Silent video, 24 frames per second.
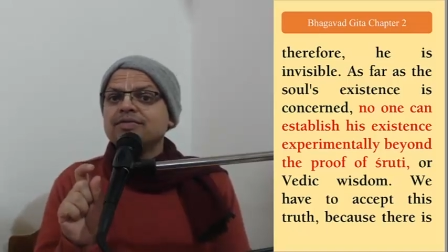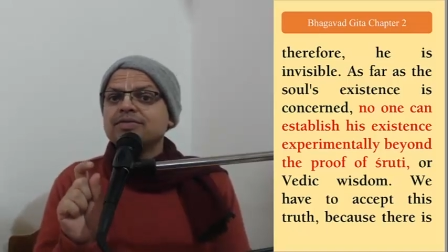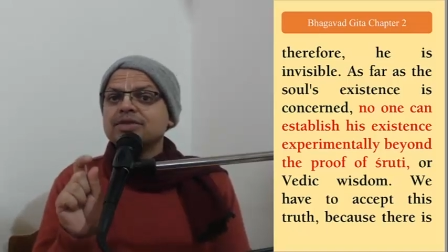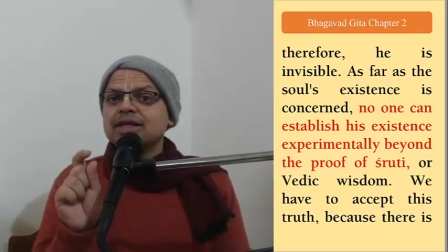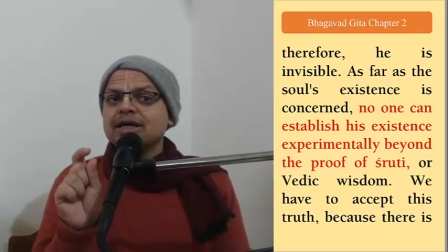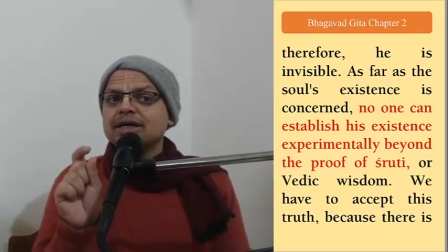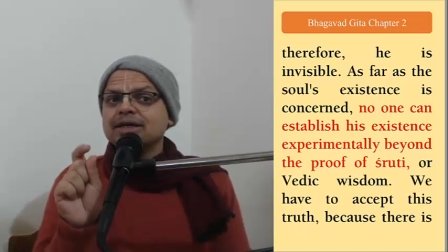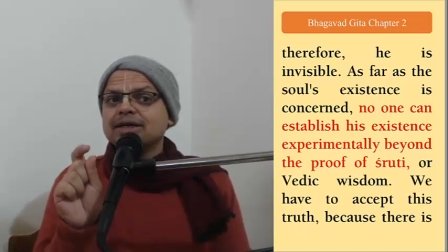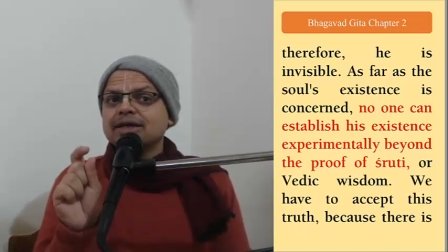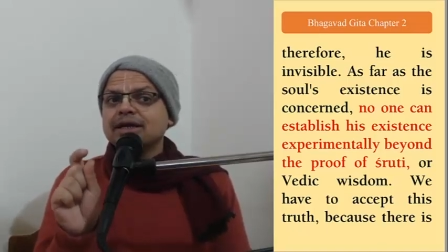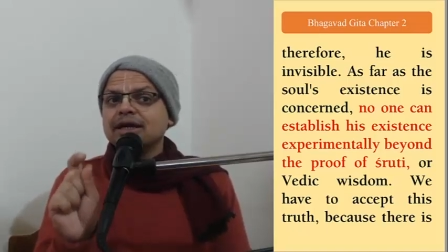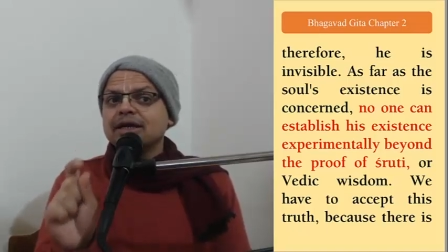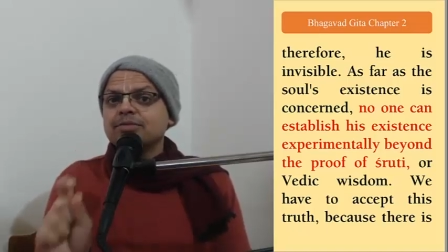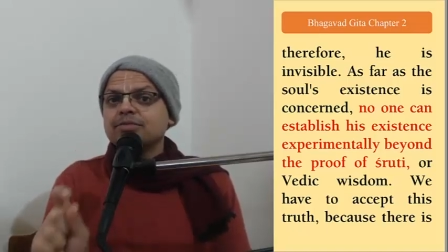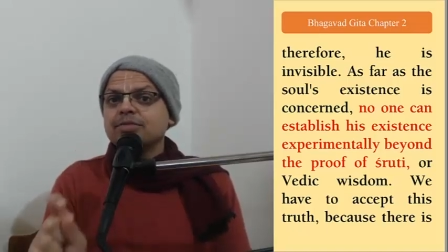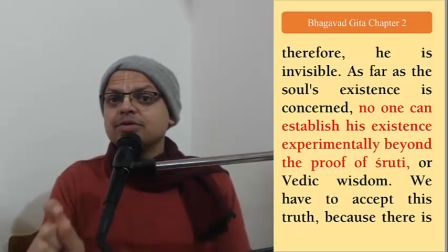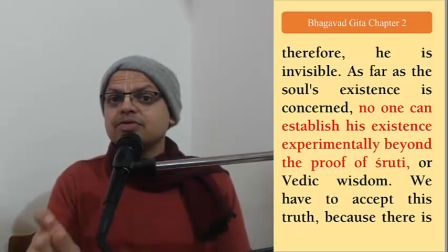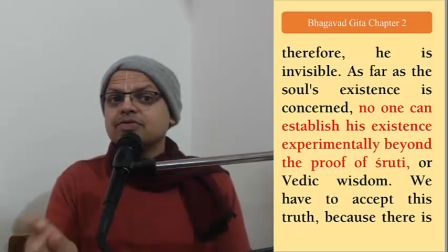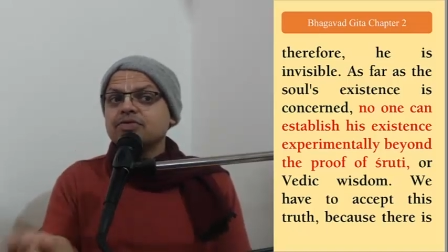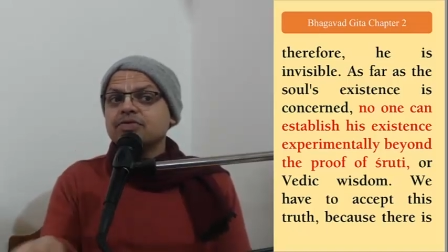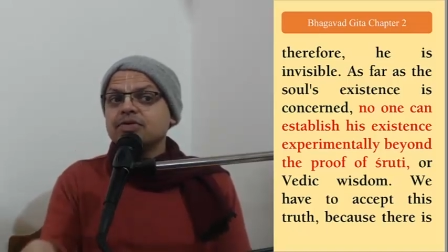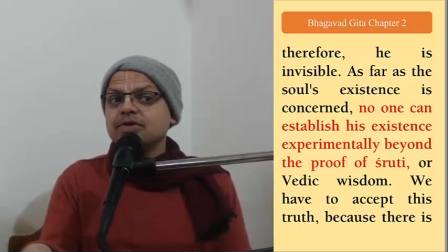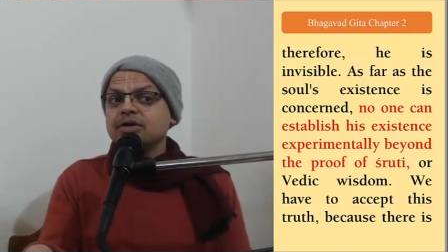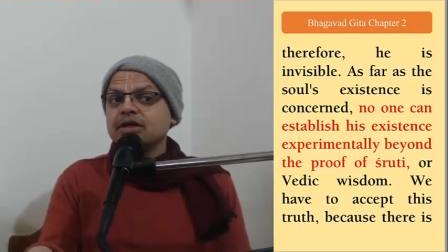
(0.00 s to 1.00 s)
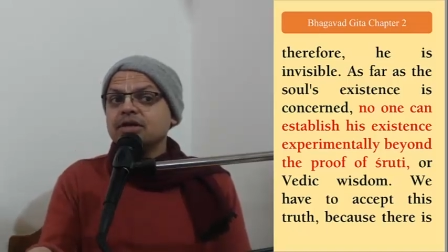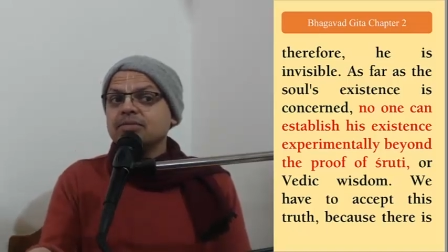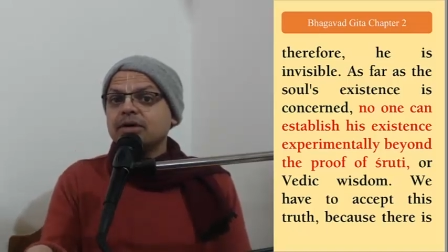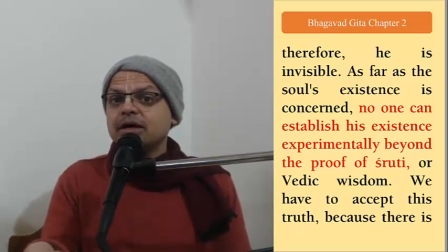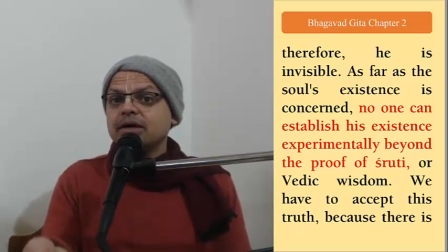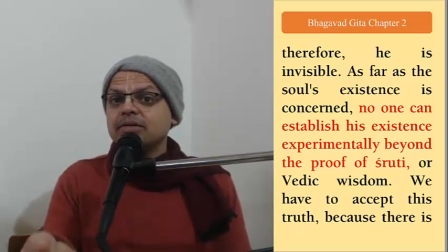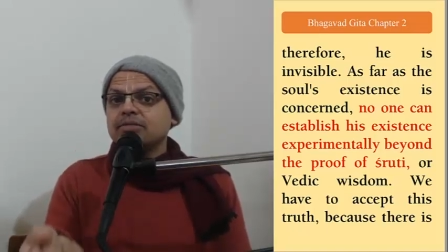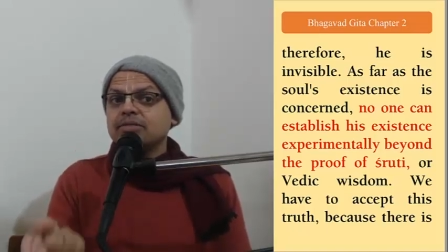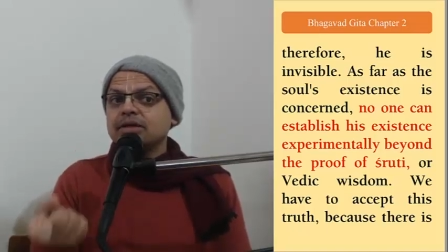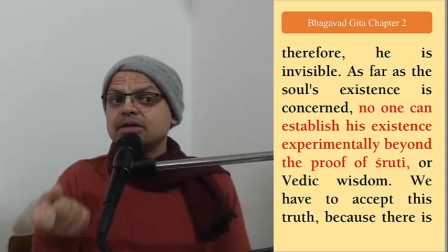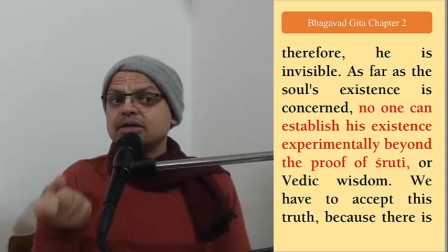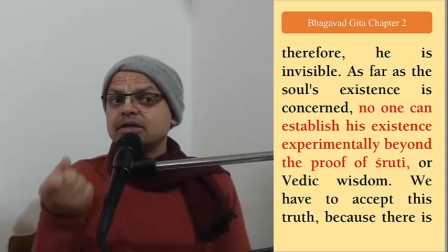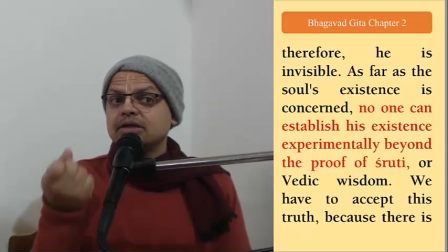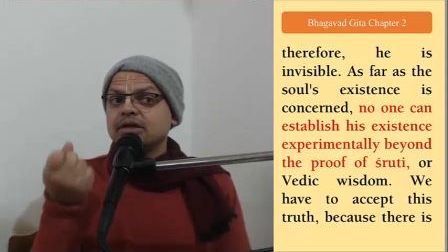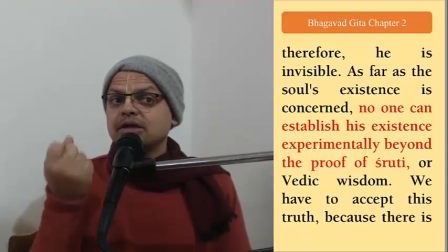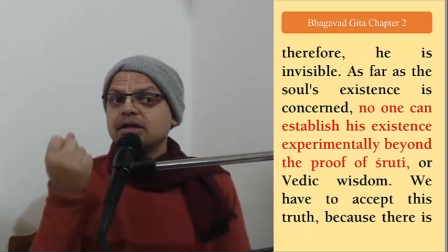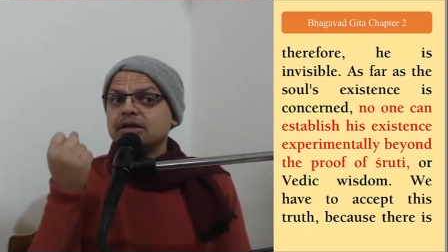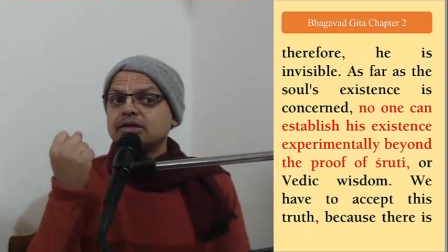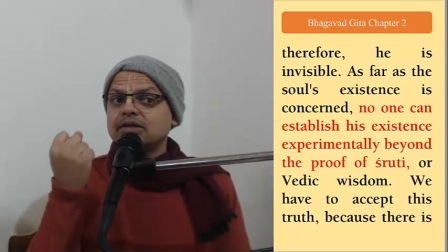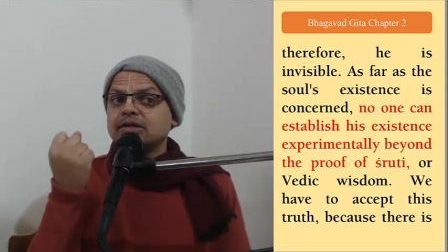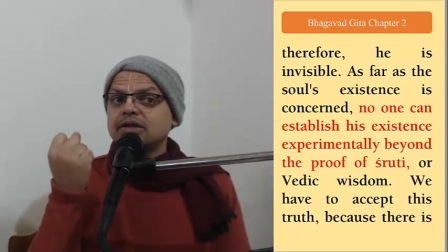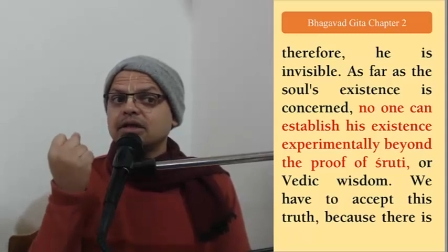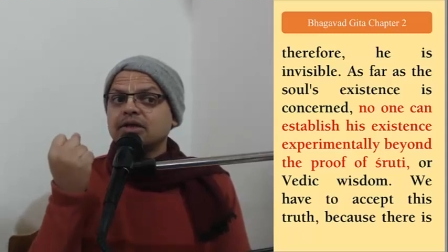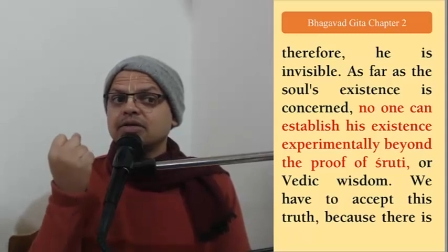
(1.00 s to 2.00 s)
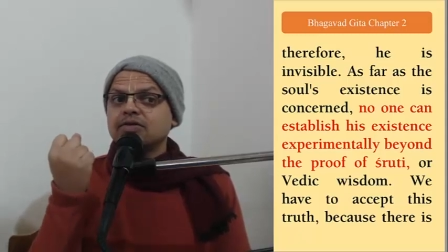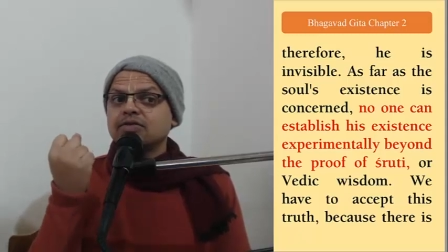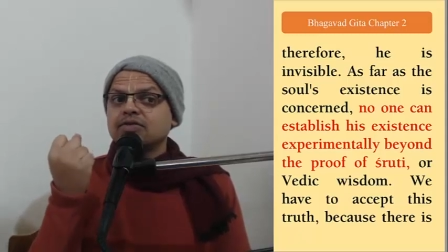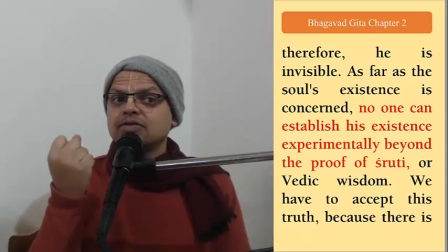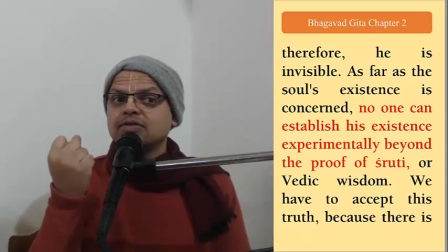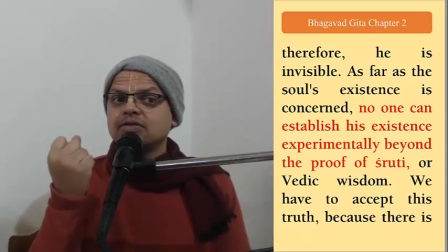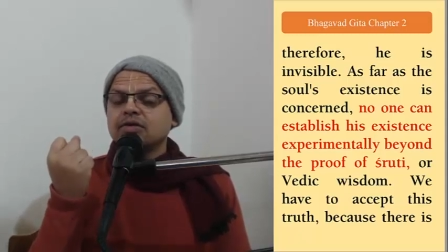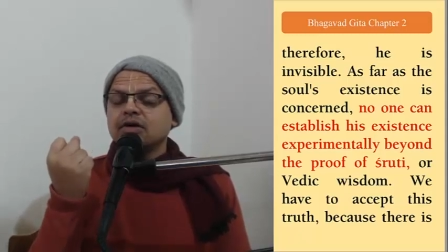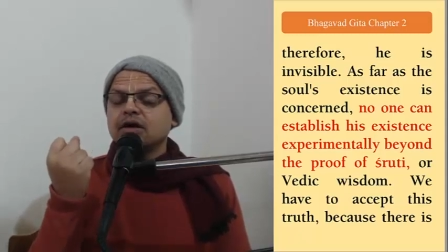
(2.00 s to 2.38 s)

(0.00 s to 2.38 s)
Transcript: that it can be seen by material things.